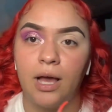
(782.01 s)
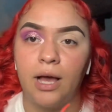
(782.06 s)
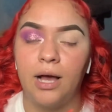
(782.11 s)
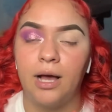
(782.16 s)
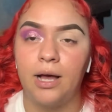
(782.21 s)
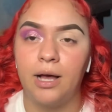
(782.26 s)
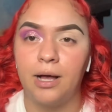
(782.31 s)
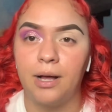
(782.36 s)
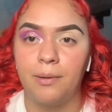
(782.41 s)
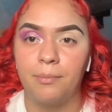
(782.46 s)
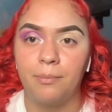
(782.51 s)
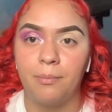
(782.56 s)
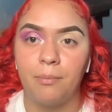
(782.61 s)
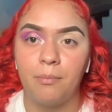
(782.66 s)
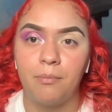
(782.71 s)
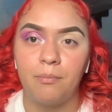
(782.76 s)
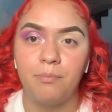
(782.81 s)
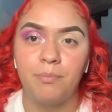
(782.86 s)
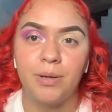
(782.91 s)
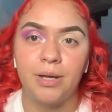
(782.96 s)

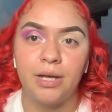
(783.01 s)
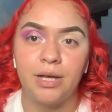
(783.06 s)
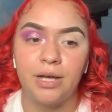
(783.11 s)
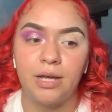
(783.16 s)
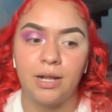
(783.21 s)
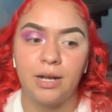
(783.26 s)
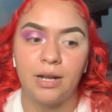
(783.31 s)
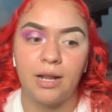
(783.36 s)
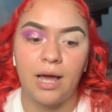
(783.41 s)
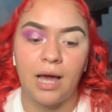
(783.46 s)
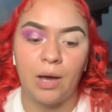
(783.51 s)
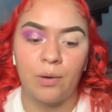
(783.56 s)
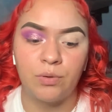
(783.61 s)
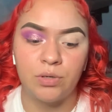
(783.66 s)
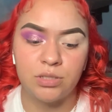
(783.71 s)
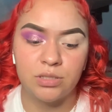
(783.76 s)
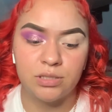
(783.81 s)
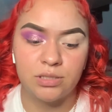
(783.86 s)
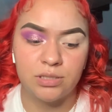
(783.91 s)
But I was,